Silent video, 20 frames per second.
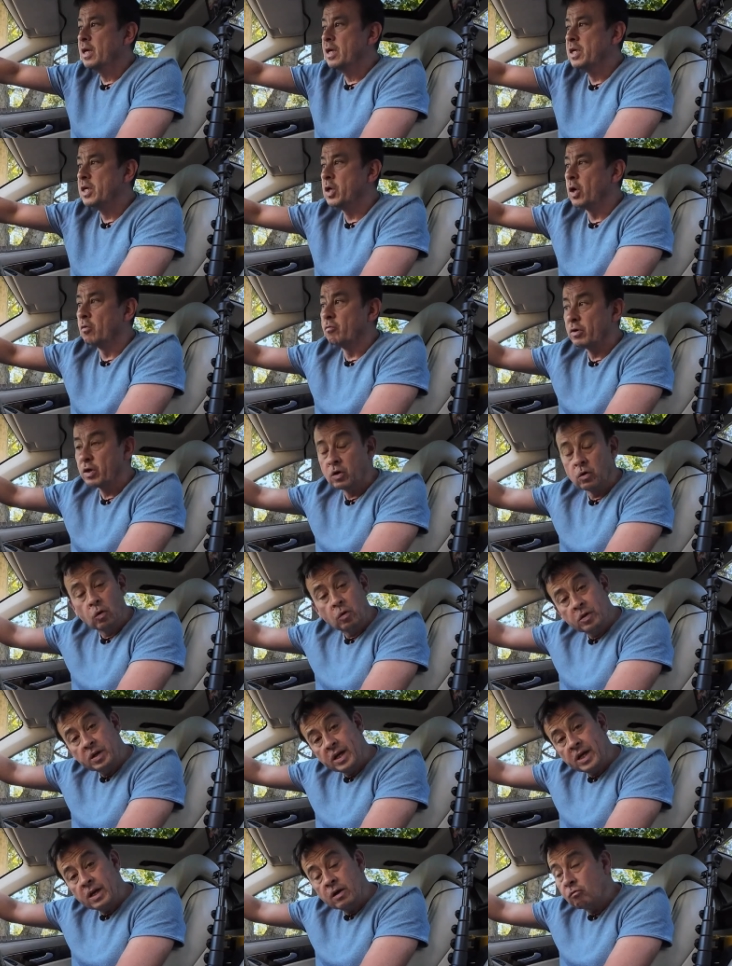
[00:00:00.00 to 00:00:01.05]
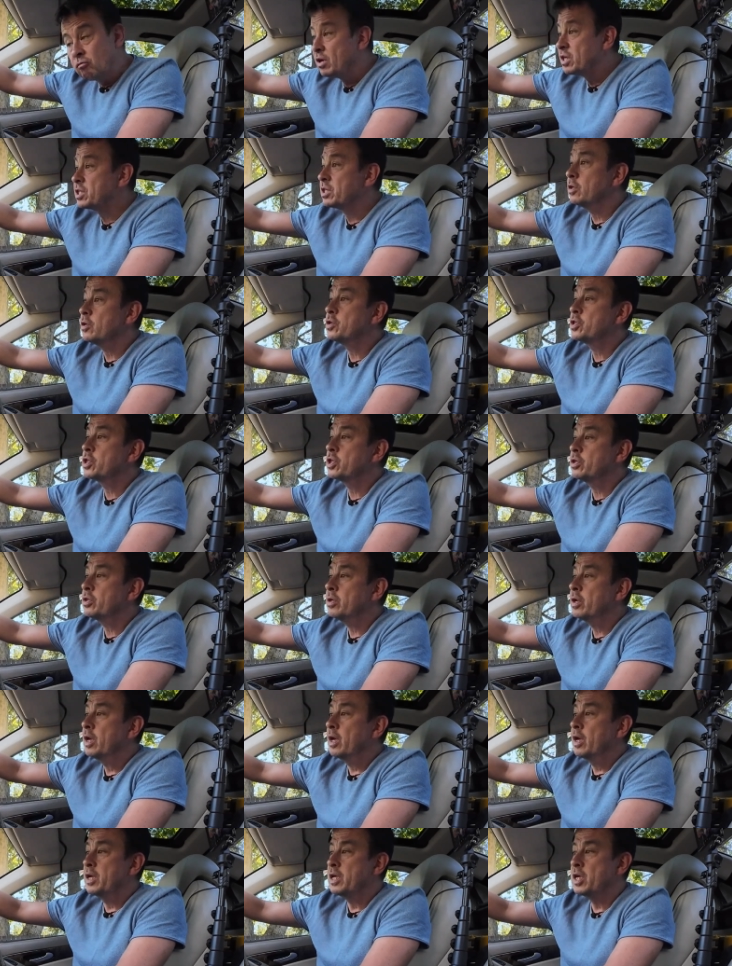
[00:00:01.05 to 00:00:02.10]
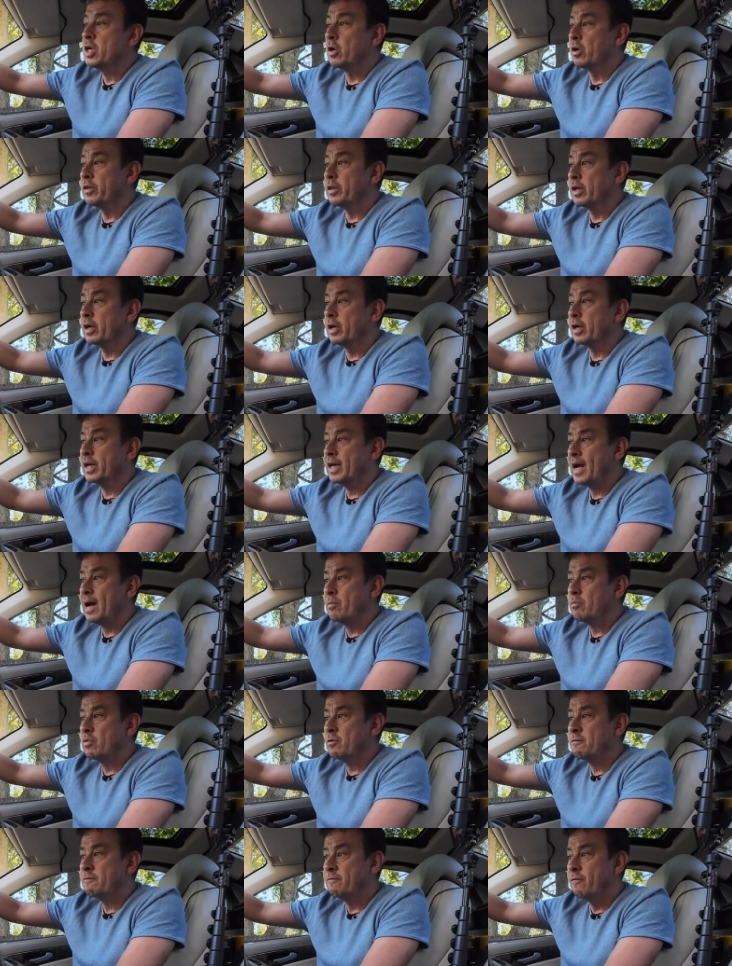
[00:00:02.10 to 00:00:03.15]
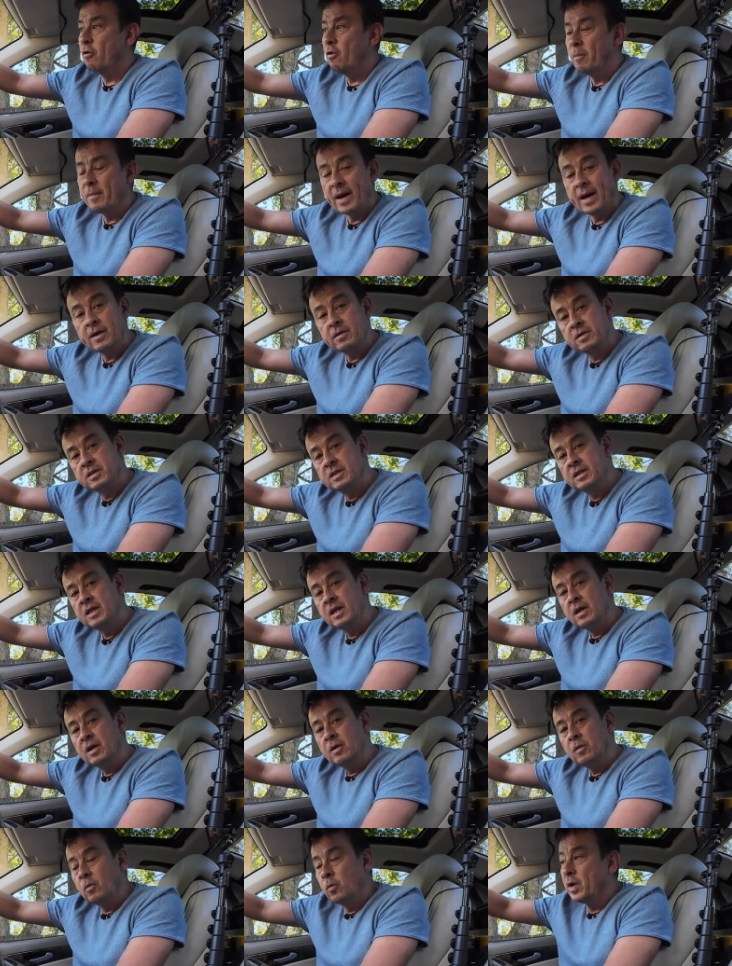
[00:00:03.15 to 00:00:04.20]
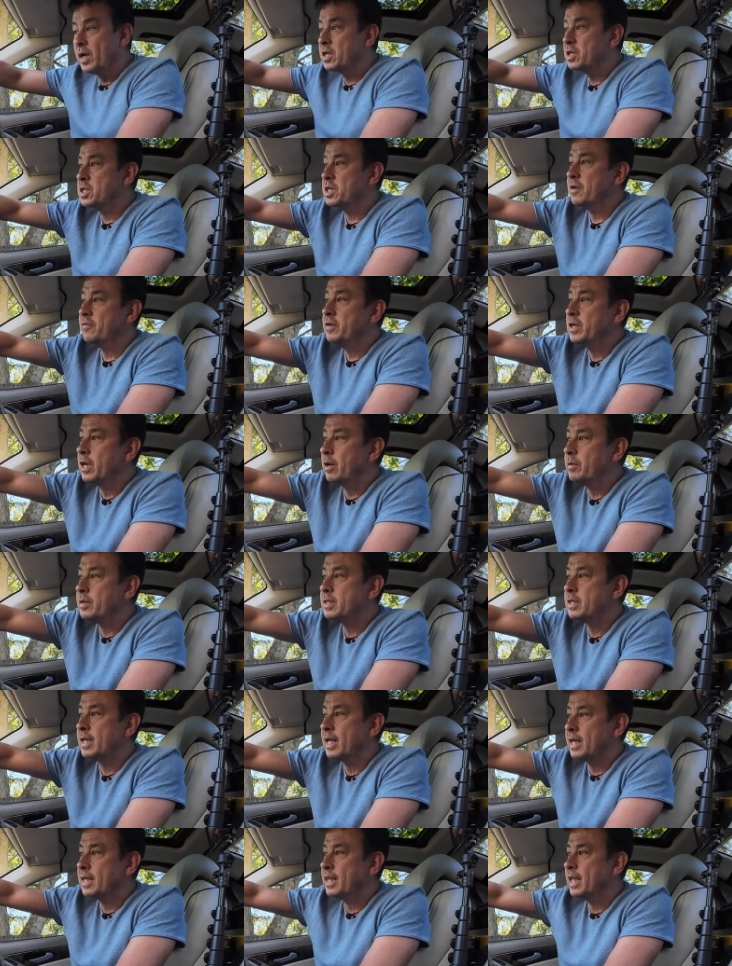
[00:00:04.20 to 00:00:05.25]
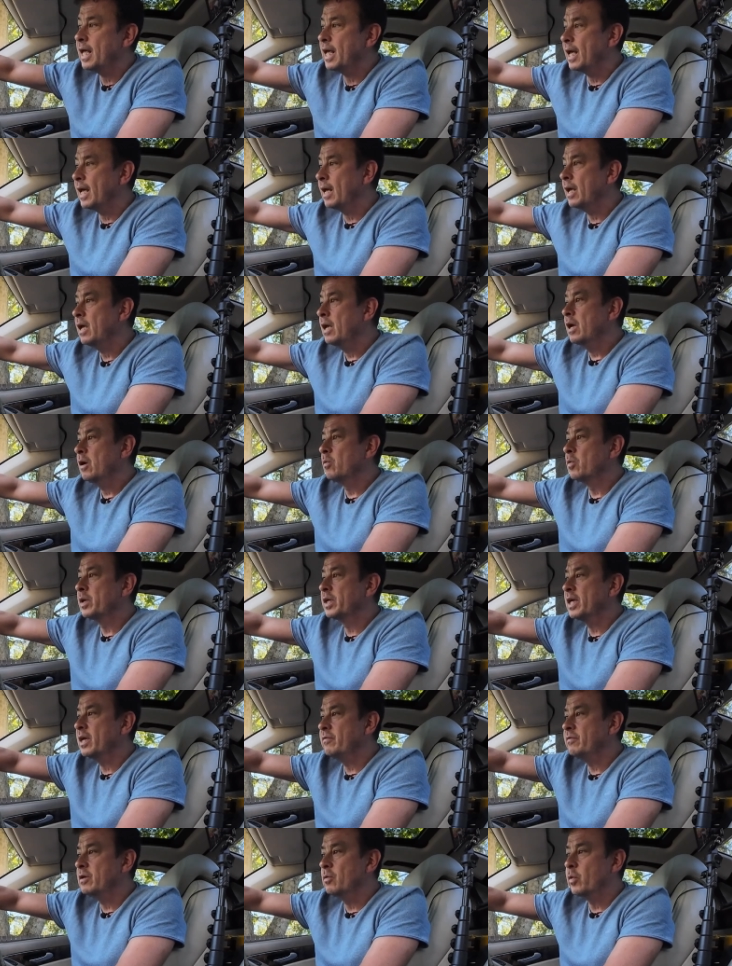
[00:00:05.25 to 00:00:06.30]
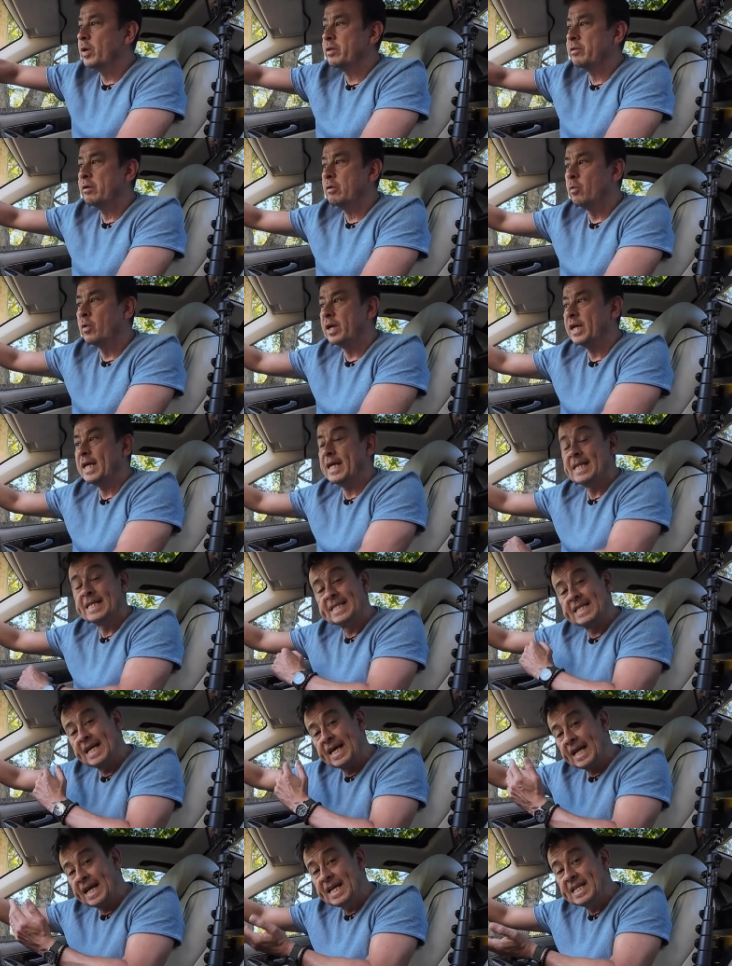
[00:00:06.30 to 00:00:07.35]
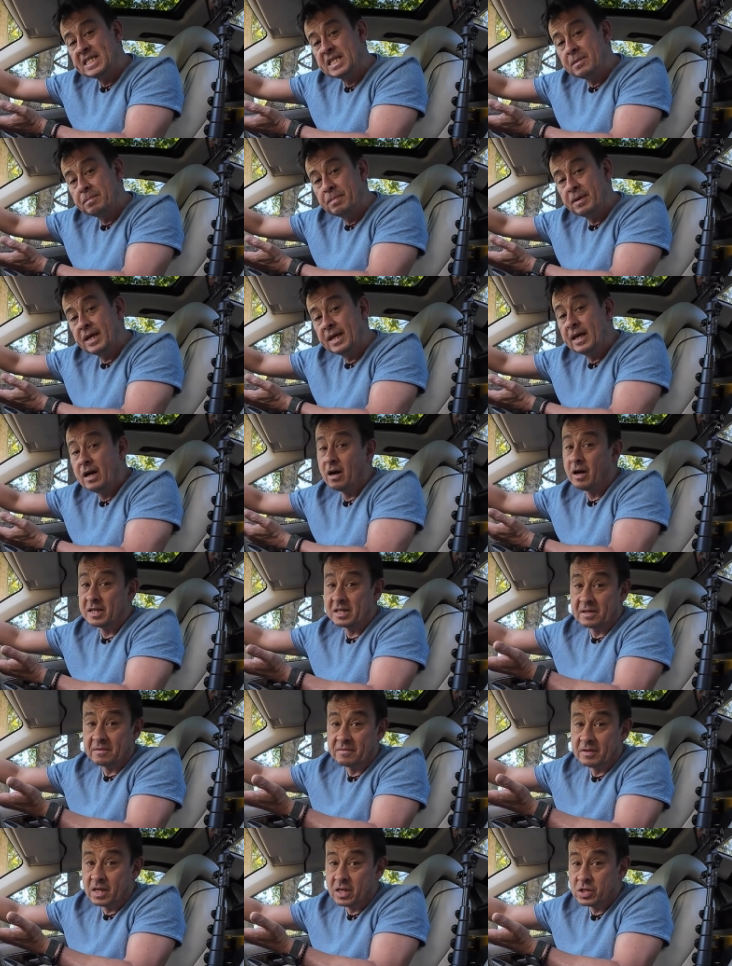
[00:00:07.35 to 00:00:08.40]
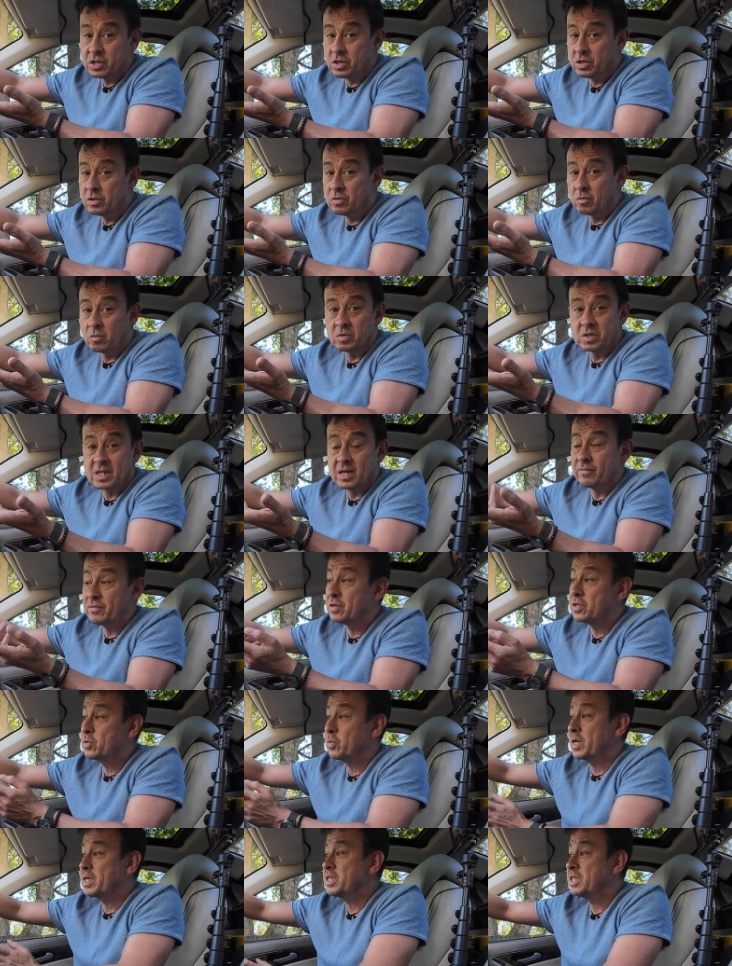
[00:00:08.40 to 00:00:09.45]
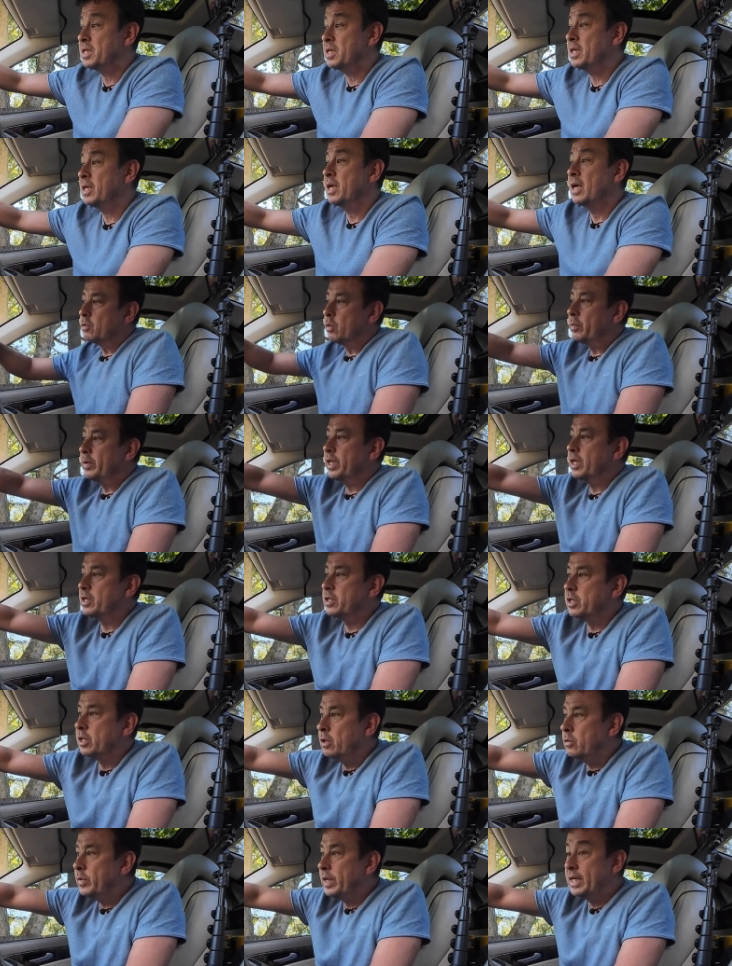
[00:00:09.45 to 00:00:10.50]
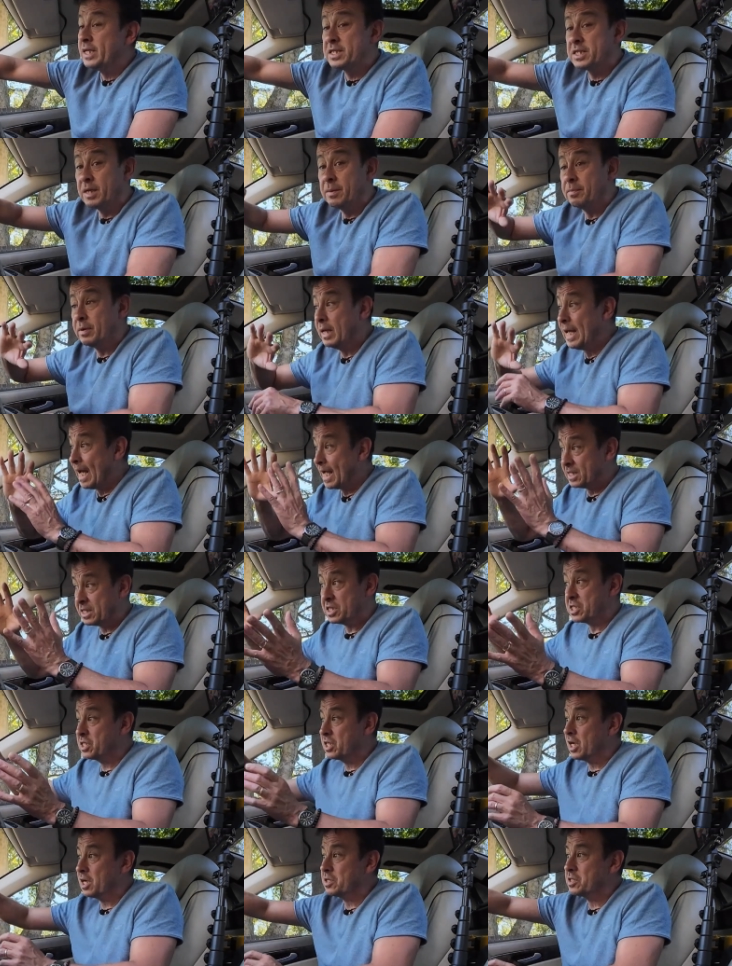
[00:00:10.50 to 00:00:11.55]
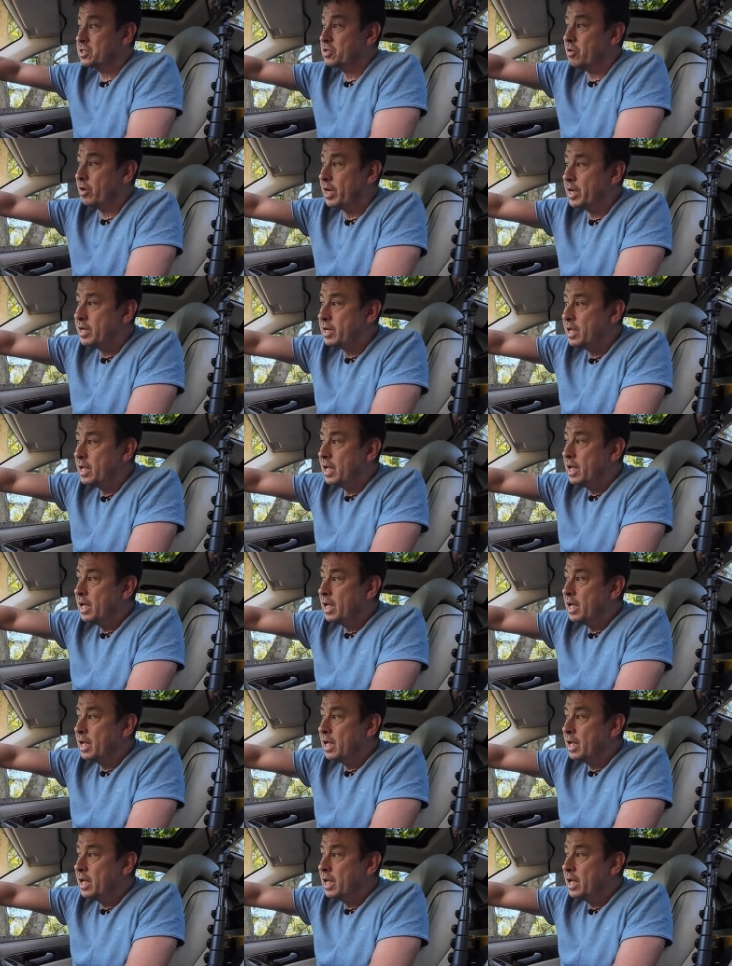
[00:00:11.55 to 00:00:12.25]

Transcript: You've got recording resolution, you've got the camera format, which if you go into that there, will give you whether you want it in 1080p, high definition, or 720. So what we're going to do, we can simply, as it's touchscreen,